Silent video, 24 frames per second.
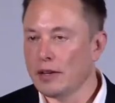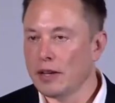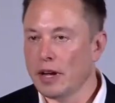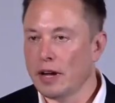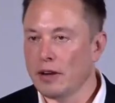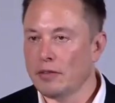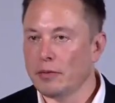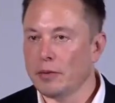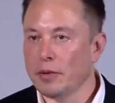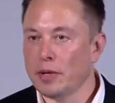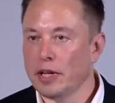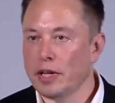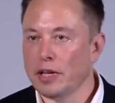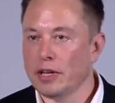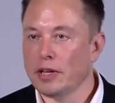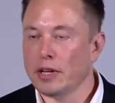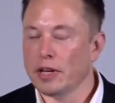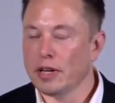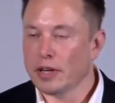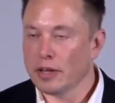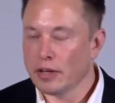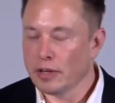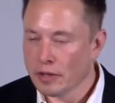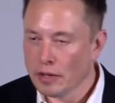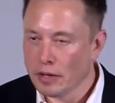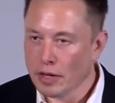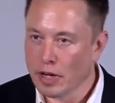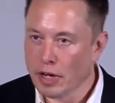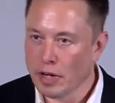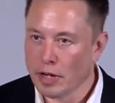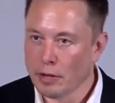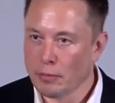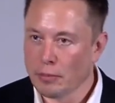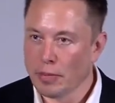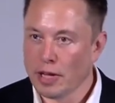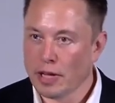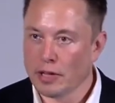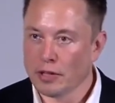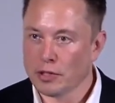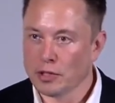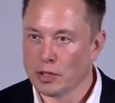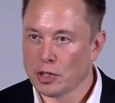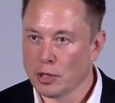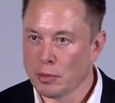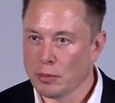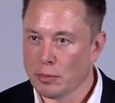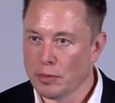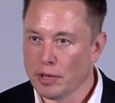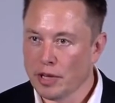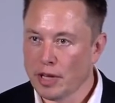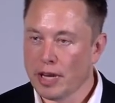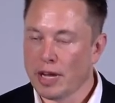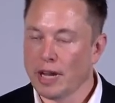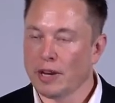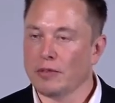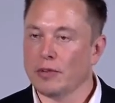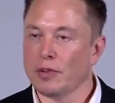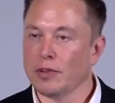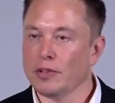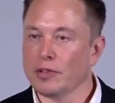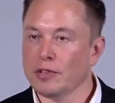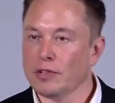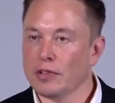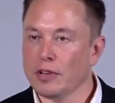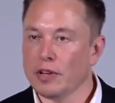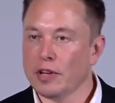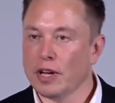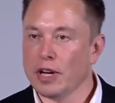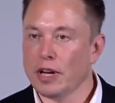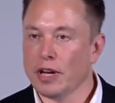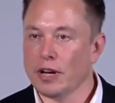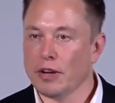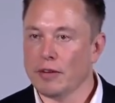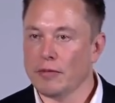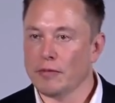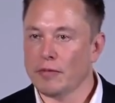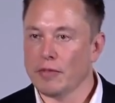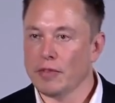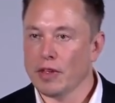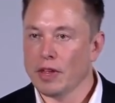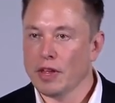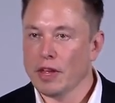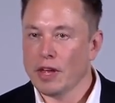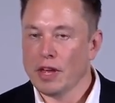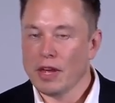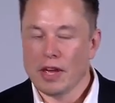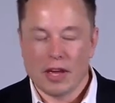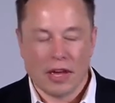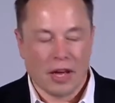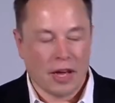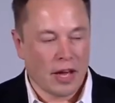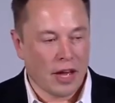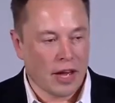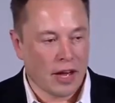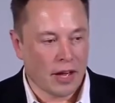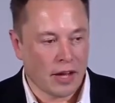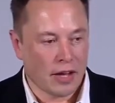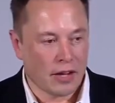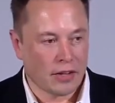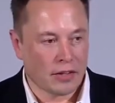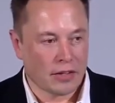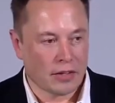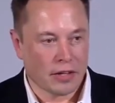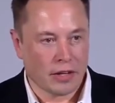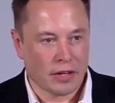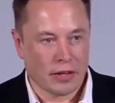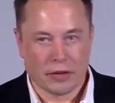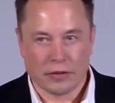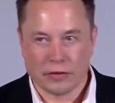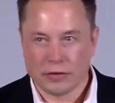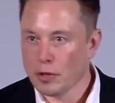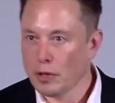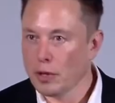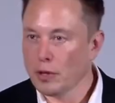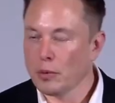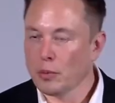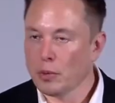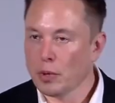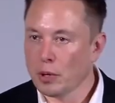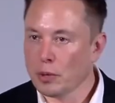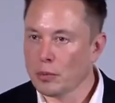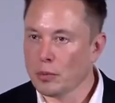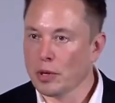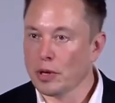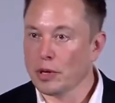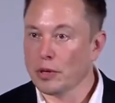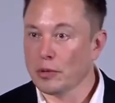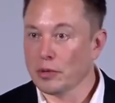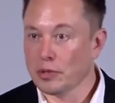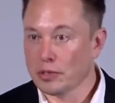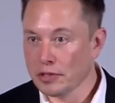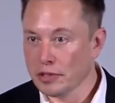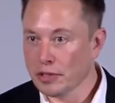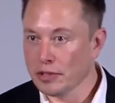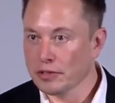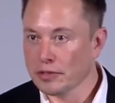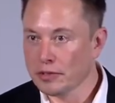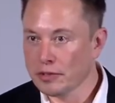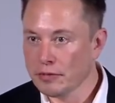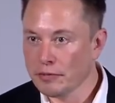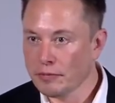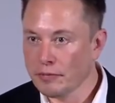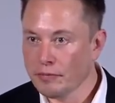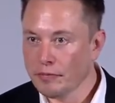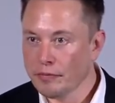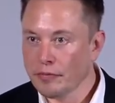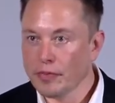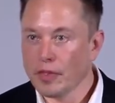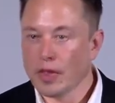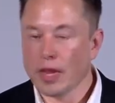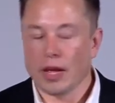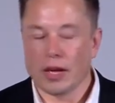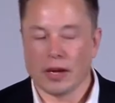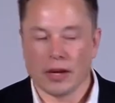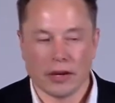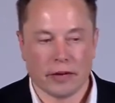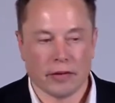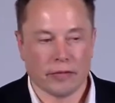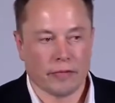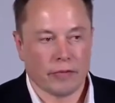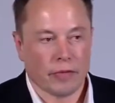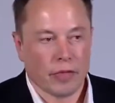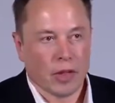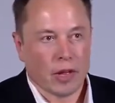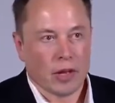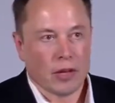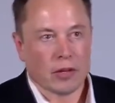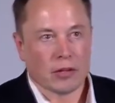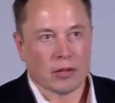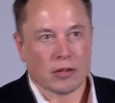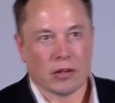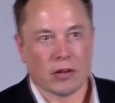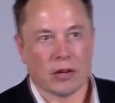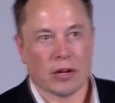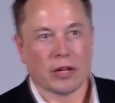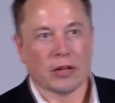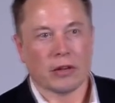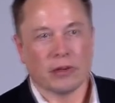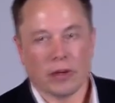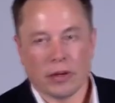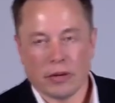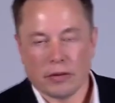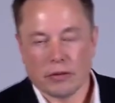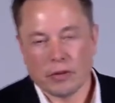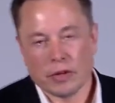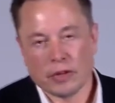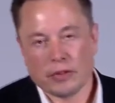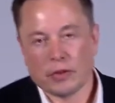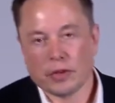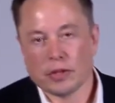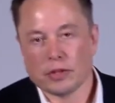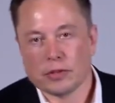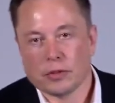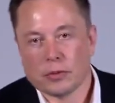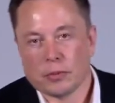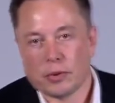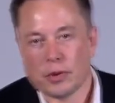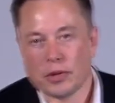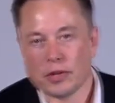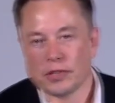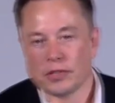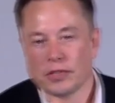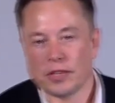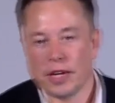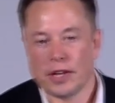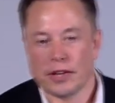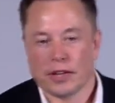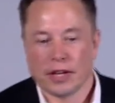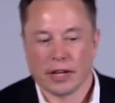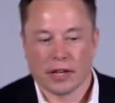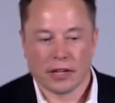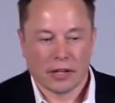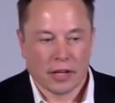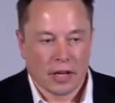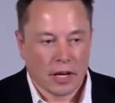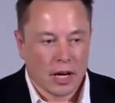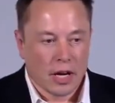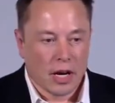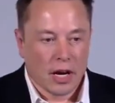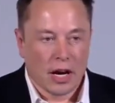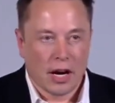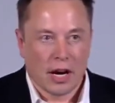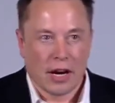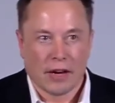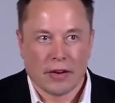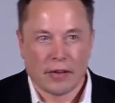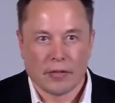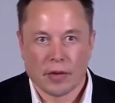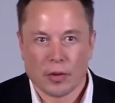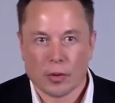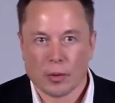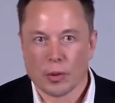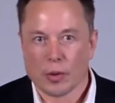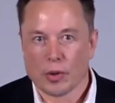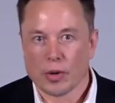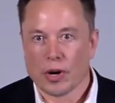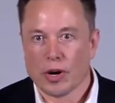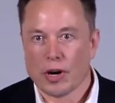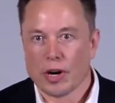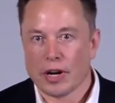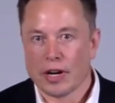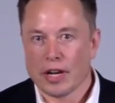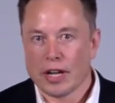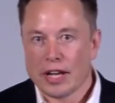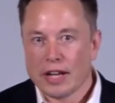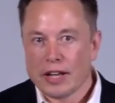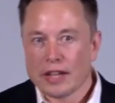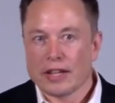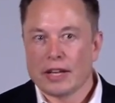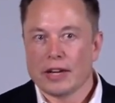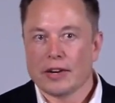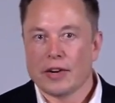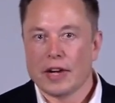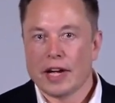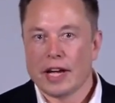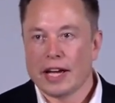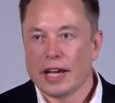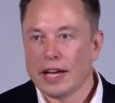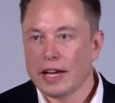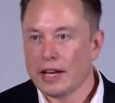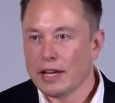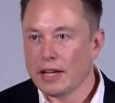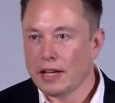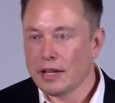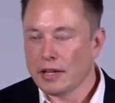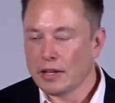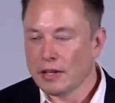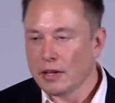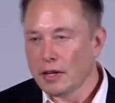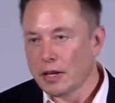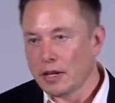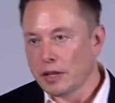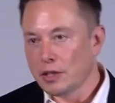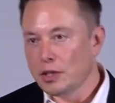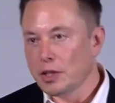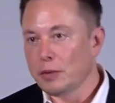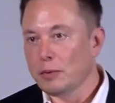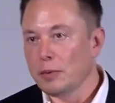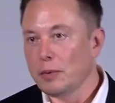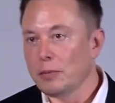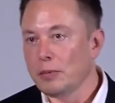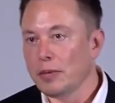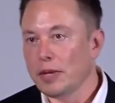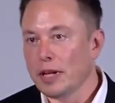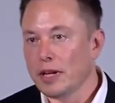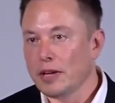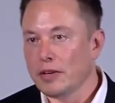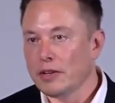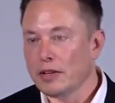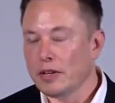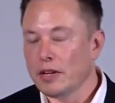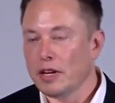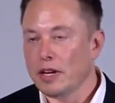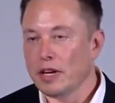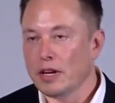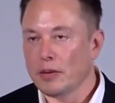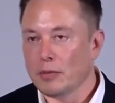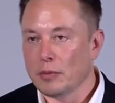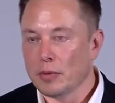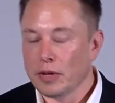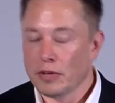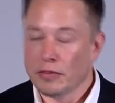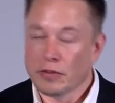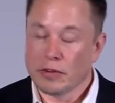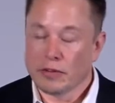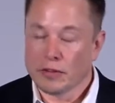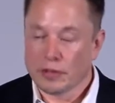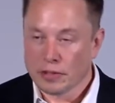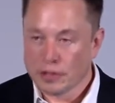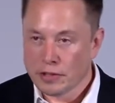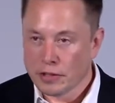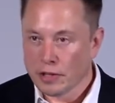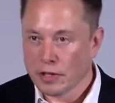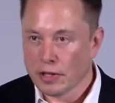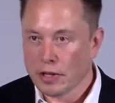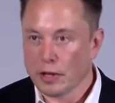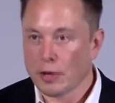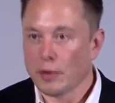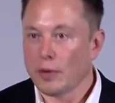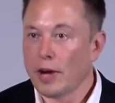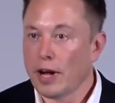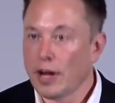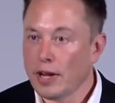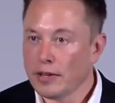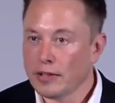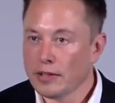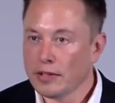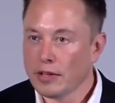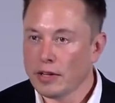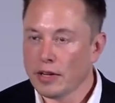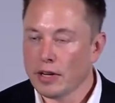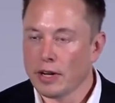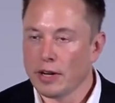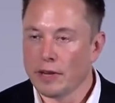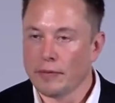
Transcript: have we implanted the chip in animals? And if so, what are the results? So I think first it's important to say that we regard any chip implant, even if it's in a rat,